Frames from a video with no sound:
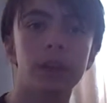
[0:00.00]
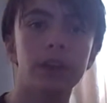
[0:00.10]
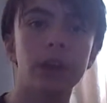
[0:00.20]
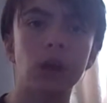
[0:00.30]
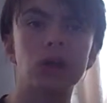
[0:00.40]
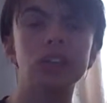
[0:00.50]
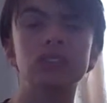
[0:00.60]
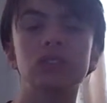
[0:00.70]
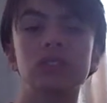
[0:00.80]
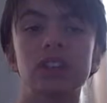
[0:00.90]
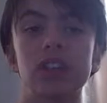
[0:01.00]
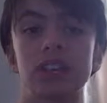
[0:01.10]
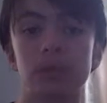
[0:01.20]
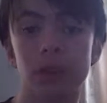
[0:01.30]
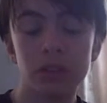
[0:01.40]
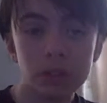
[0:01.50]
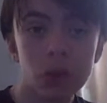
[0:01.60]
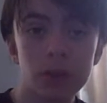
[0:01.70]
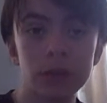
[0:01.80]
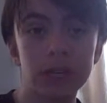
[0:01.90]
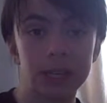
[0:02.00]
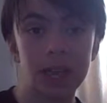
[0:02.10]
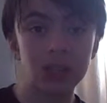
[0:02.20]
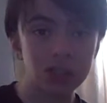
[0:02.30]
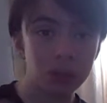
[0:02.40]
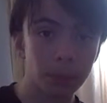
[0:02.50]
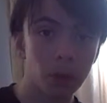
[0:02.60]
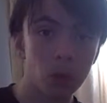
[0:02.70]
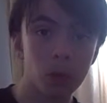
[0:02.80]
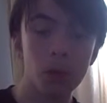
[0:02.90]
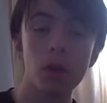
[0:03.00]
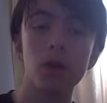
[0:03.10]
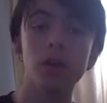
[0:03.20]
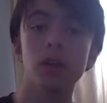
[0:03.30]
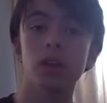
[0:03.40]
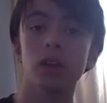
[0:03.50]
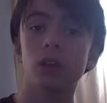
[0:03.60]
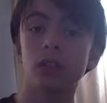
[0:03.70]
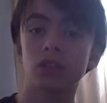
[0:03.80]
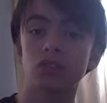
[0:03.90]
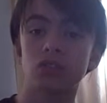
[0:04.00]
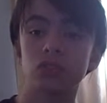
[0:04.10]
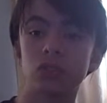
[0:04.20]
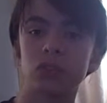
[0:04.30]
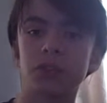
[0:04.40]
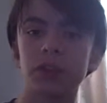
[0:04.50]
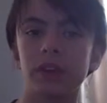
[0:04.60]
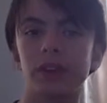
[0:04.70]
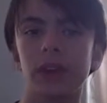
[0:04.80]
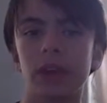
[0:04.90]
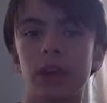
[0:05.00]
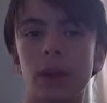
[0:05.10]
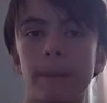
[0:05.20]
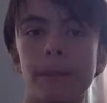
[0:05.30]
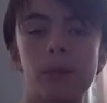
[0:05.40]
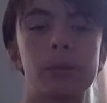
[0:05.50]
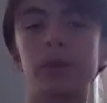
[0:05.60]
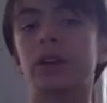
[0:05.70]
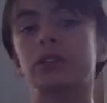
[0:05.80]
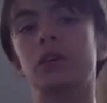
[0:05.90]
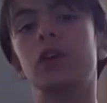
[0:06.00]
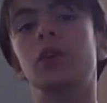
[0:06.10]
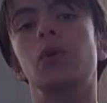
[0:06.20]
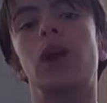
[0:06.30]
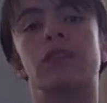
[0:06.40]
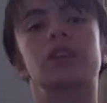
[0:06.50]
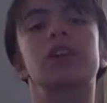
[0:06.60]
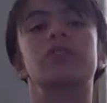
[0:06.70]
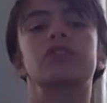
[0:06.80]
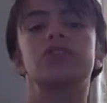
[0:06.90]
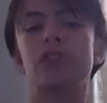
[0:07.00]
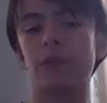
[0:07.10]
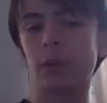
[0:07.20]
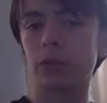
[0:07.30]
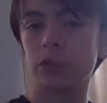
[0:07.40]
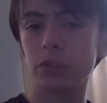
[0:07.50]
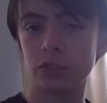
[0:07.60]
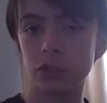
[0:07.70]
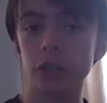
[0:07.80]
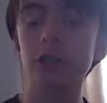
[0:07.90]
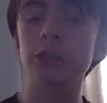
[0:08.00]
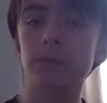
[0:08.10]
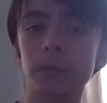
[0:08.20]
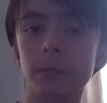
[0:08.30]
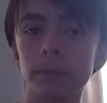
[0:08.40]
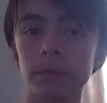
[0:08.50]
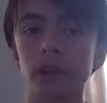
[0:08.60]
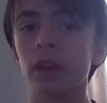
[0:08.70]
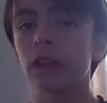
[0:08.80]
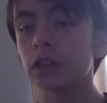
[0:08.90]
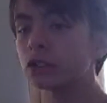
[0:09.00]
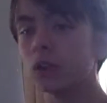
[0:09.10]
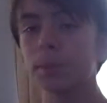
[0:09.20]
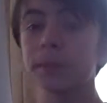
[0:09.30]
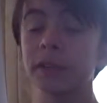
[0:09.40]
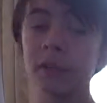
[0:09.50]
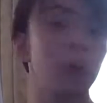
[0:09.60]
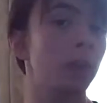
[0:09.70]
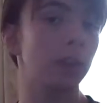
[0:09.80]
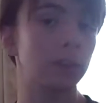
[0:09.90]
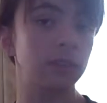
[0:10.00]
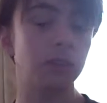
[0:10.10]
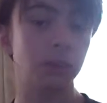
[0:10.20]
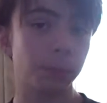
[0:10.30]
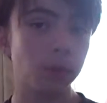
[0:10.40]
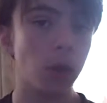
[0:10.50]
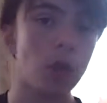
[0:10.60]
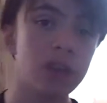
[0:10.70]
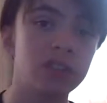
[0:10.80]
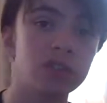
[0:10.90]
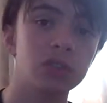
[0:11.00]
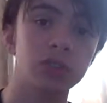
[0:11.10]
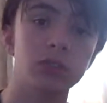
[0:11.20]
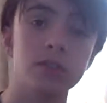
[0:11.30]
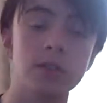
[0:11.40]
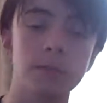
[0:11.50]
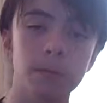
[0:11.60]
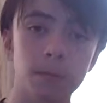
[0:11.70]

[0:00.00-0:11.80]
Now, let's just say it's mandatory for you to catch the Pokemon. Let's say, like in a Pokemon x Y, you have to catch your Velcro Xerneas. That's completely okay, because you need to progress the story.